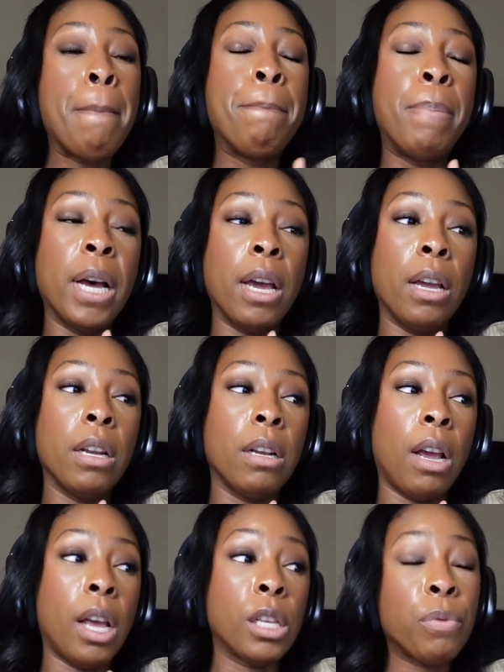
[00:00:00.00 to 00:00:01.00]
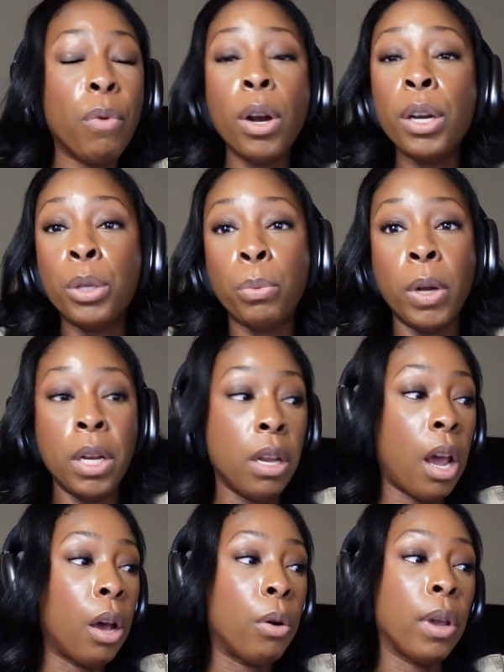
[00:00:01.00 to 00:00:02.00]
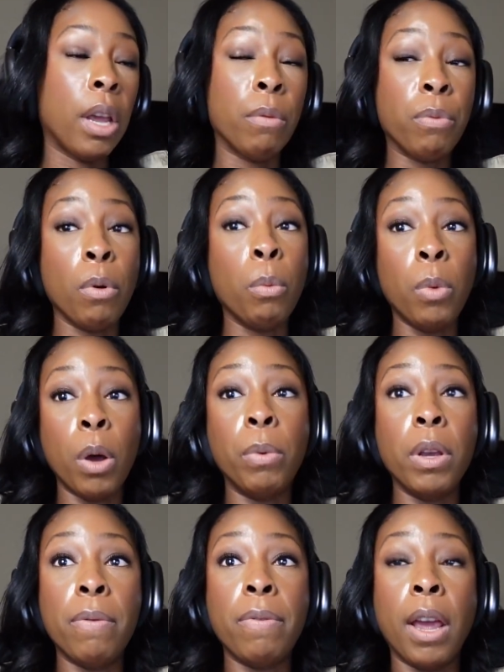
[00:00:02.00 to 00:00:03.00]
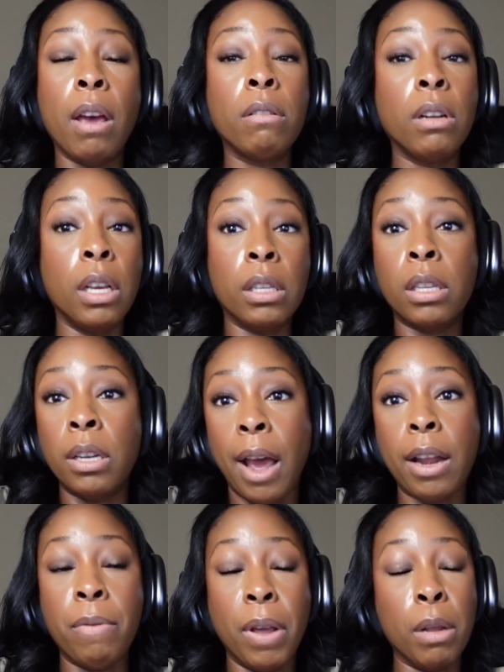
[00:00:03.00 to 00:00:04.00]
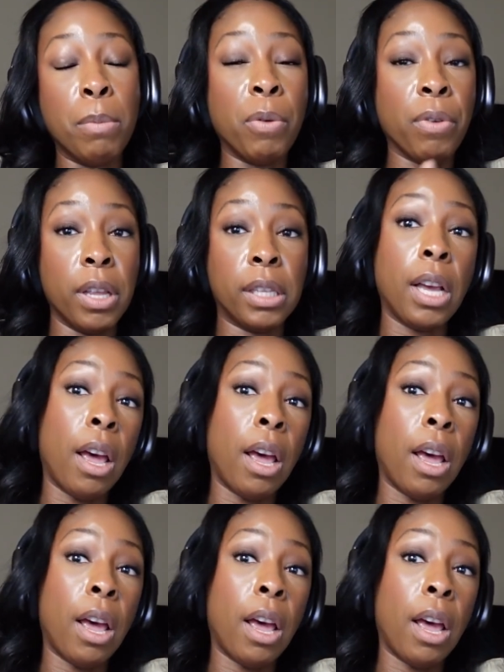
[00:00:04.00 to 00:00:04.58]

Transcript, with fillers: but as far as we know and from what we found, it's not available for this